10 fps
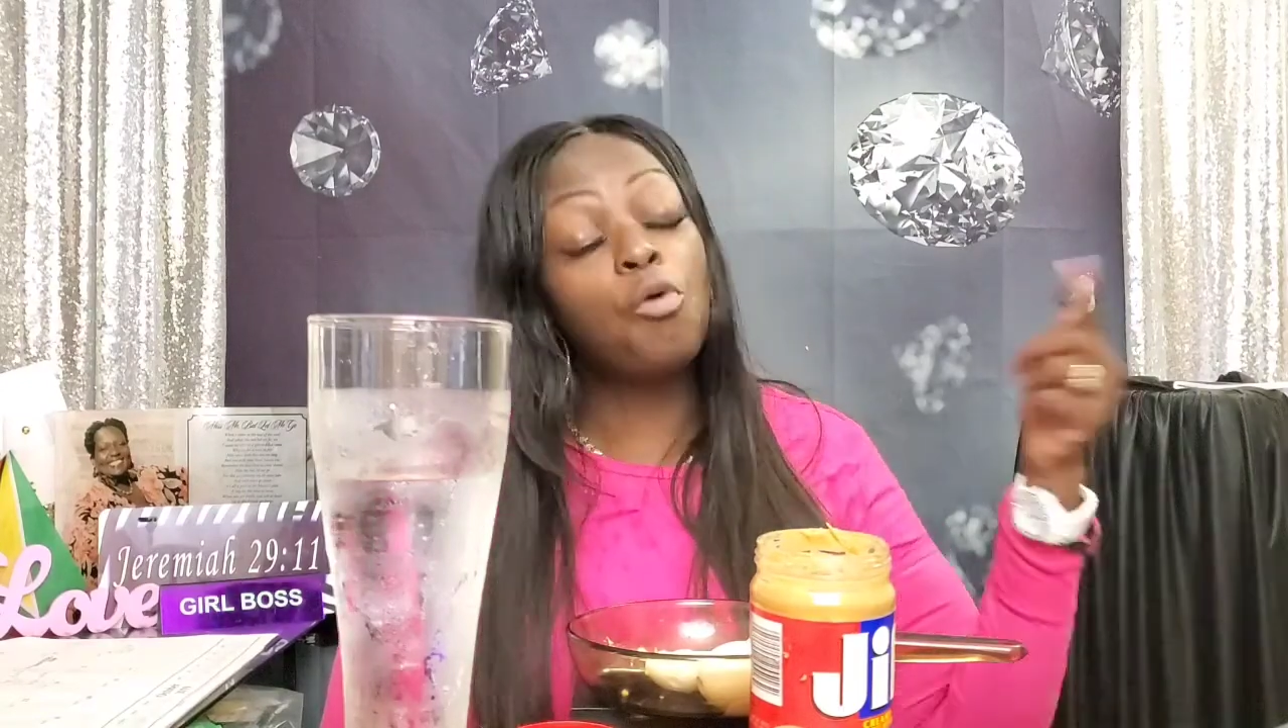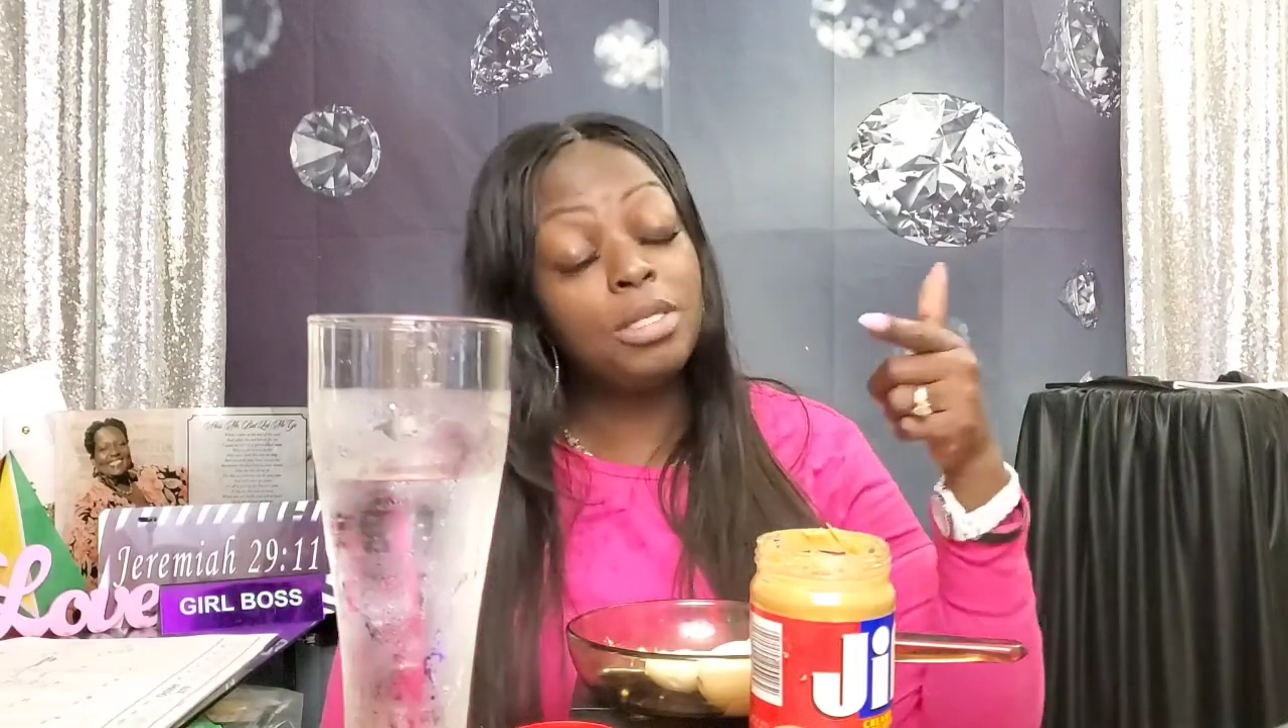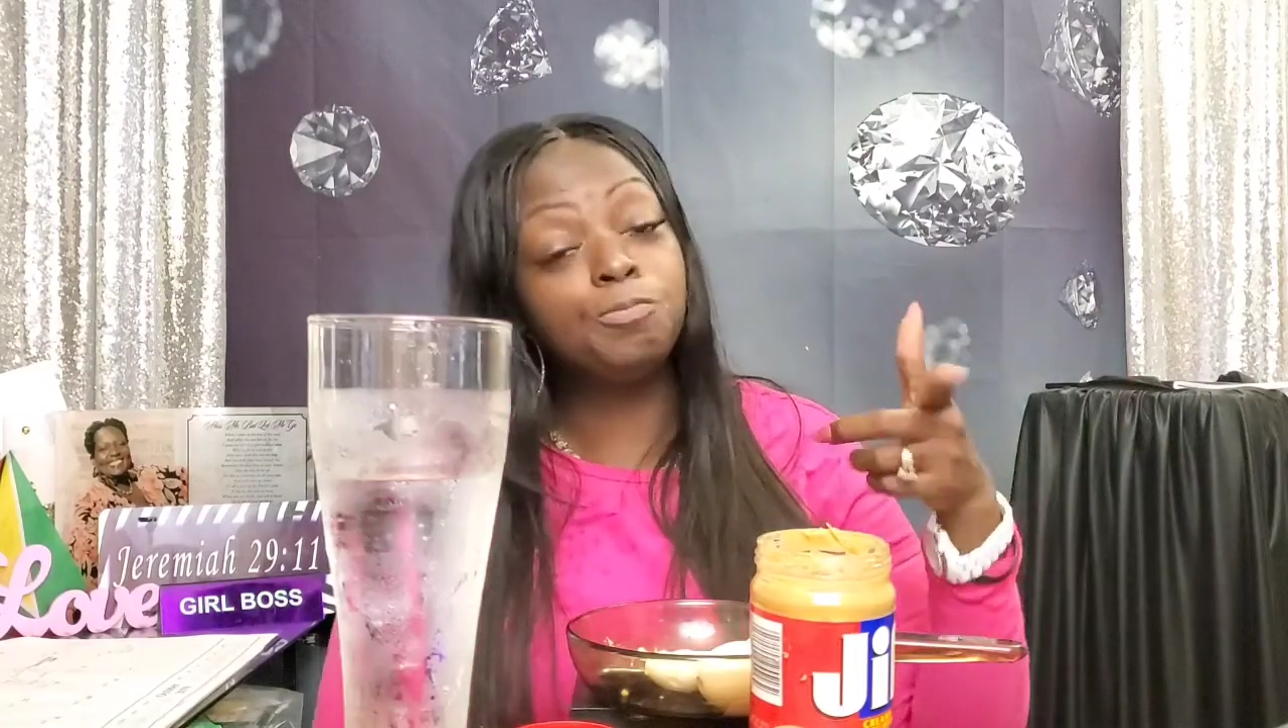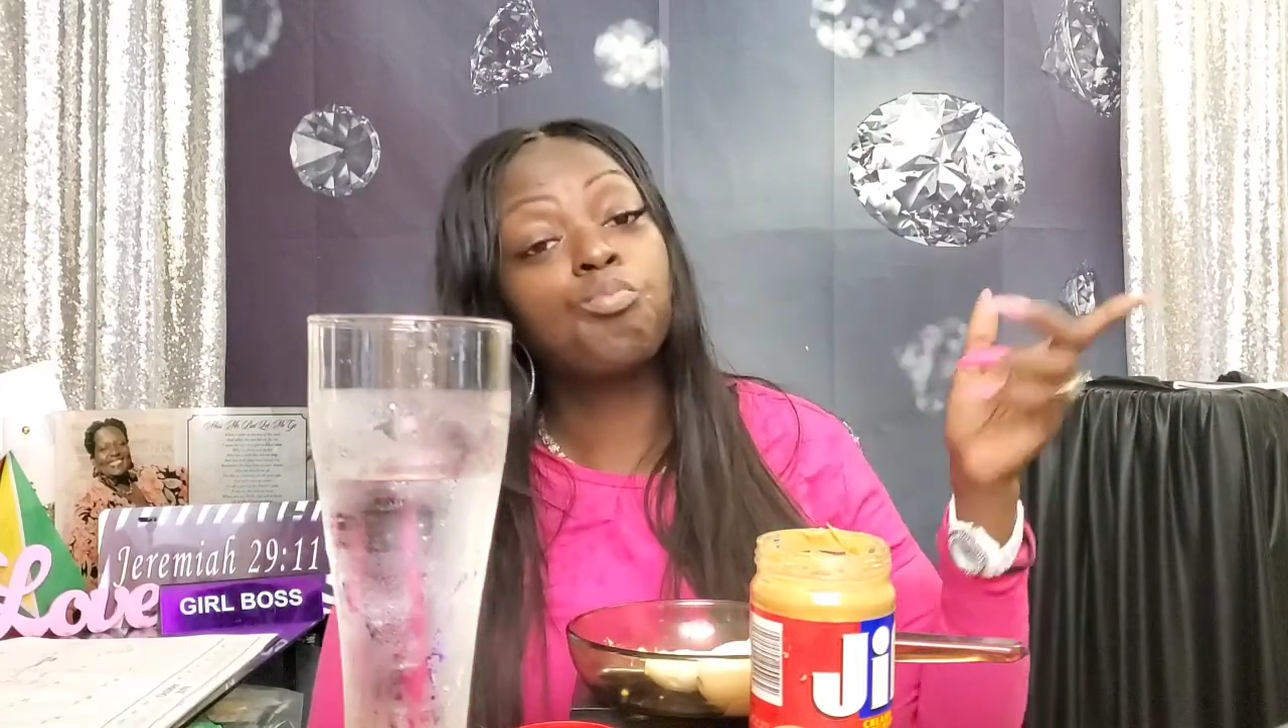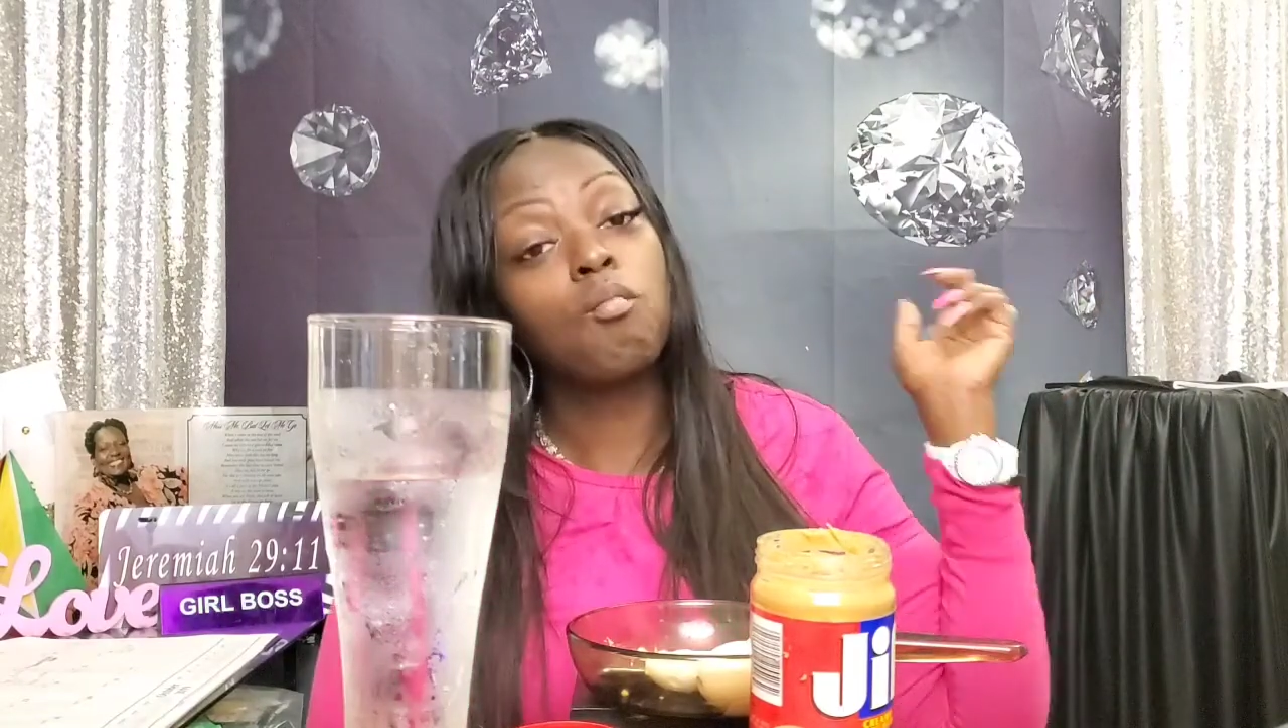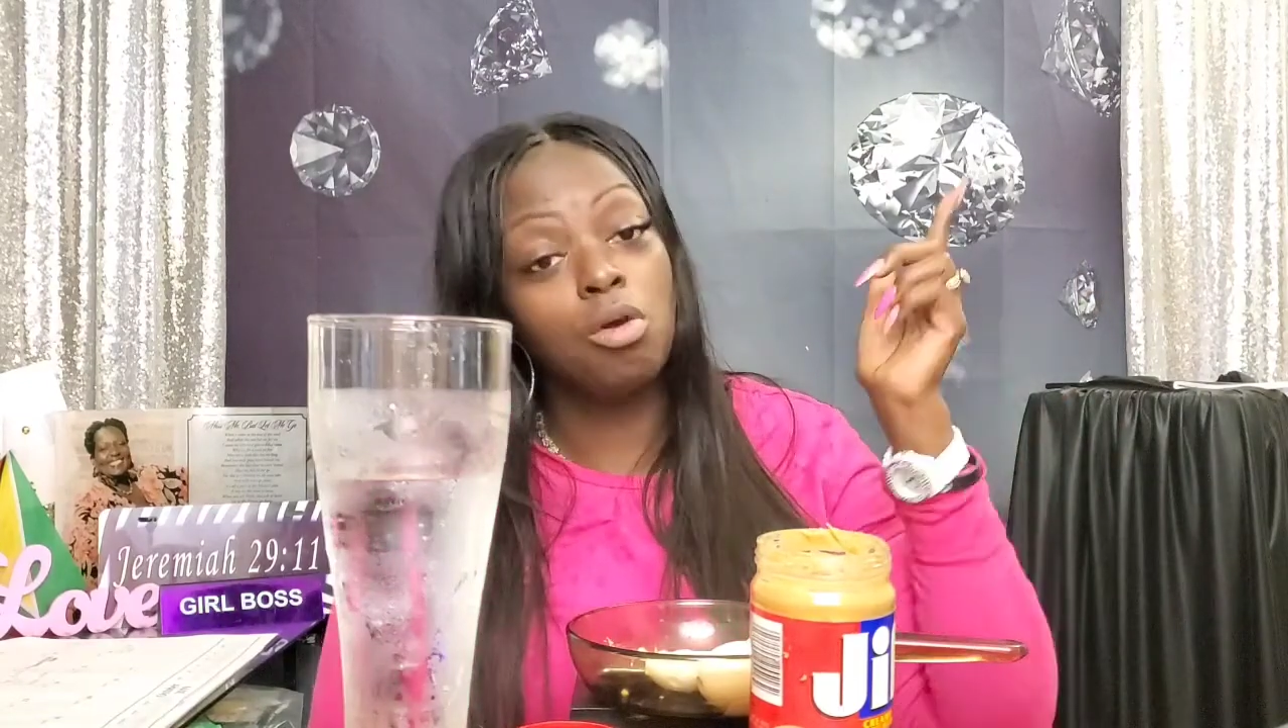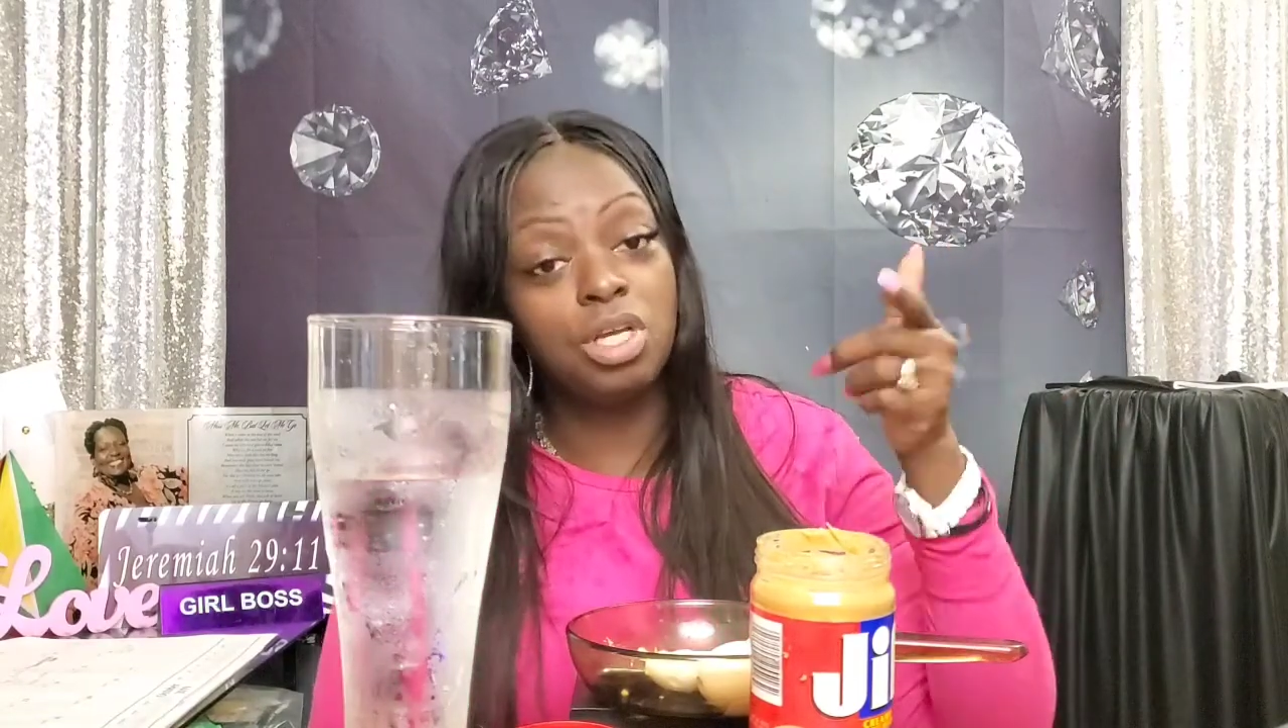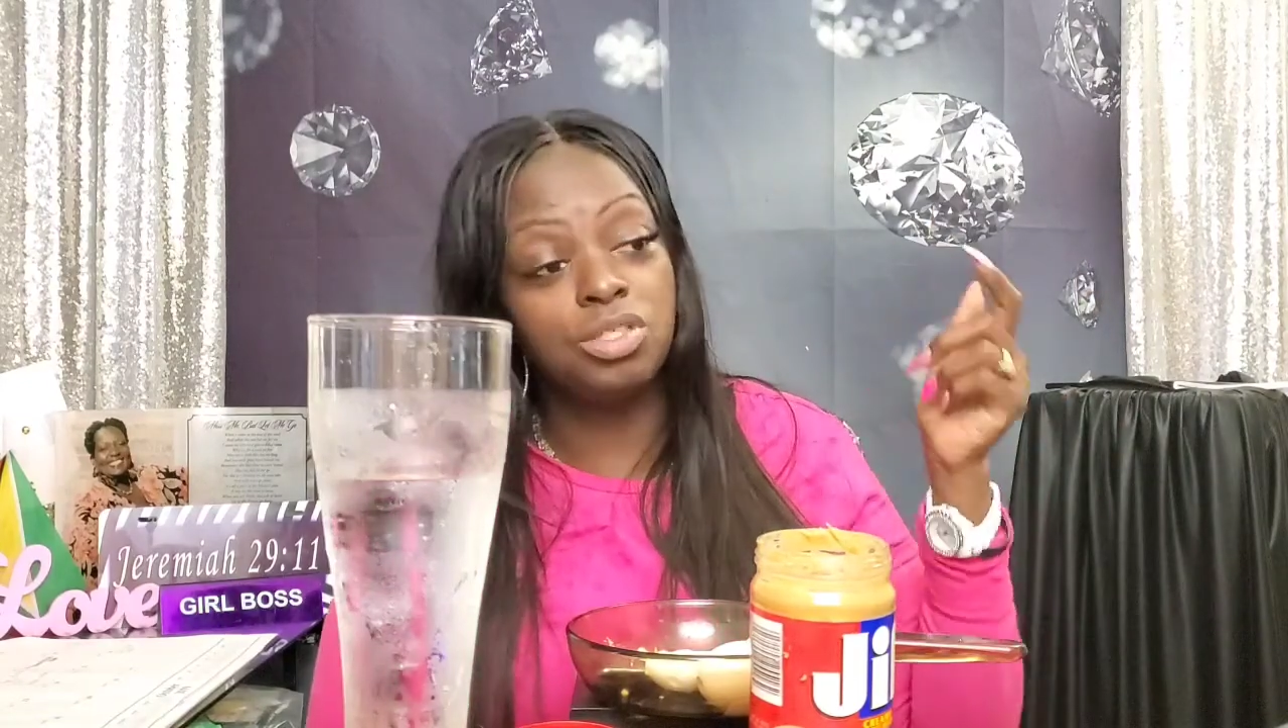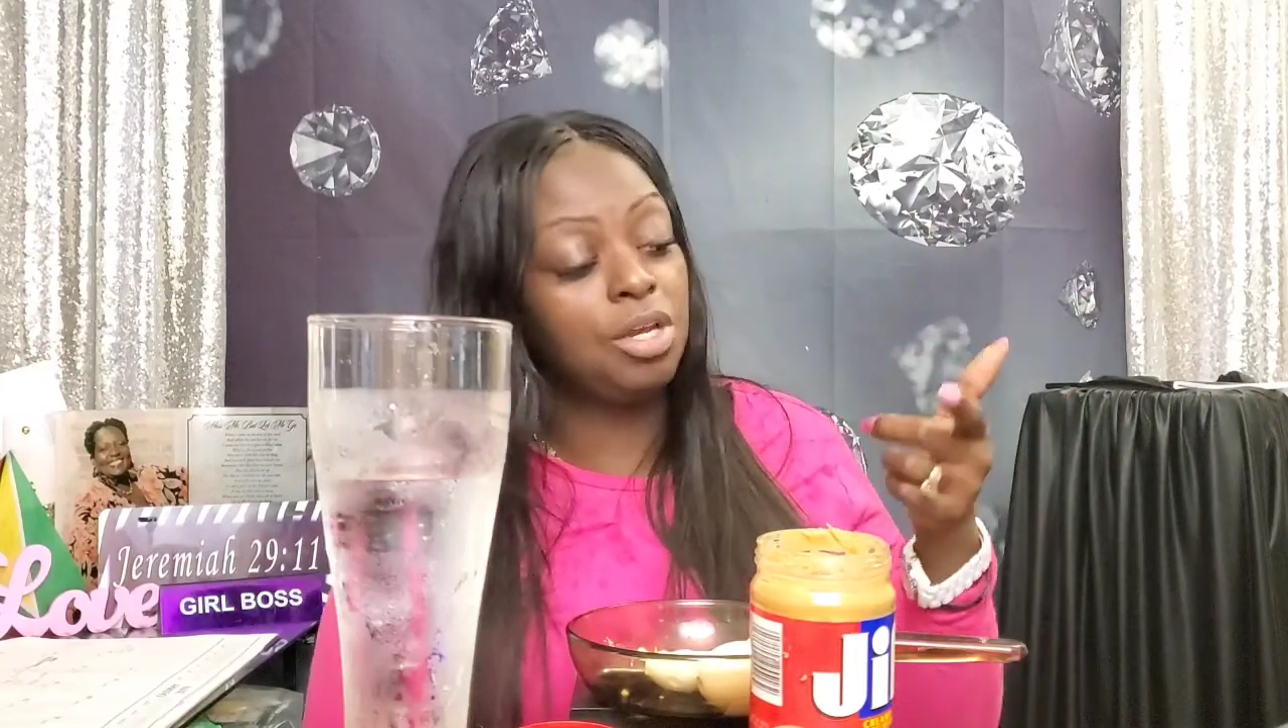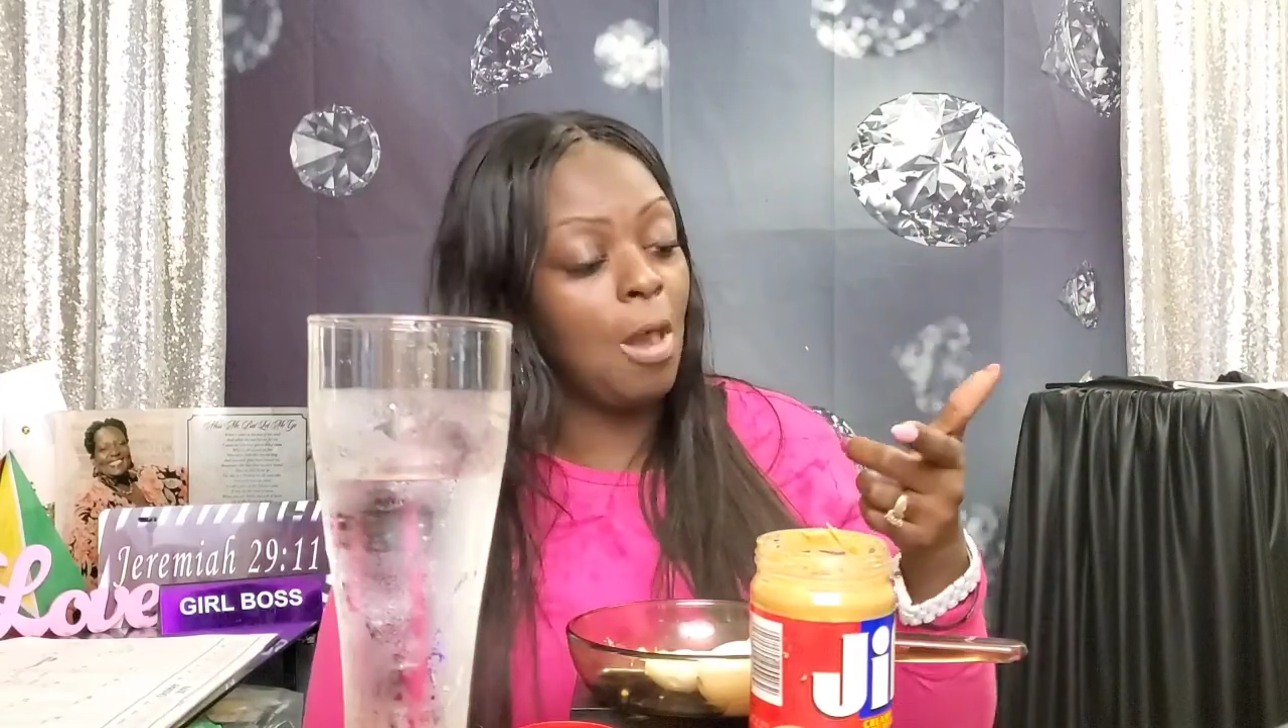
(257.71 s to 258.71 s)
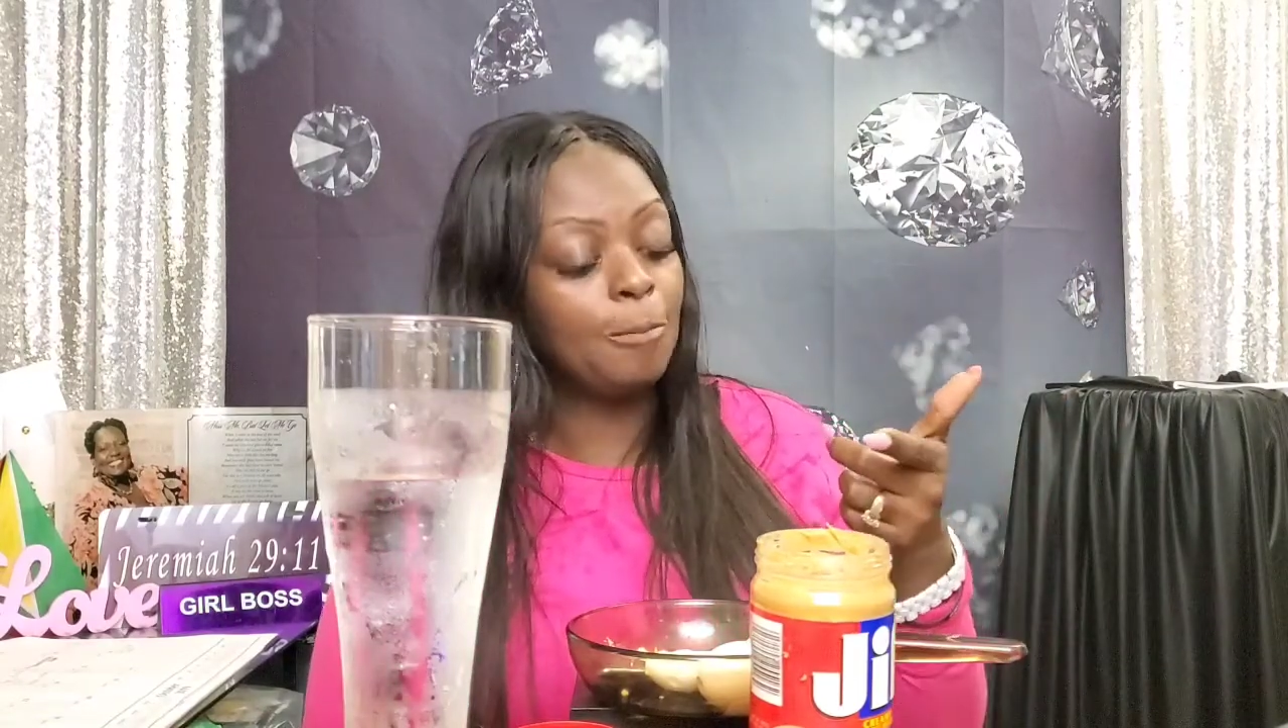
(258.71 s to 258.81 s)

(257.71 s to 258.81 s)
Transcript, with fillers: made it.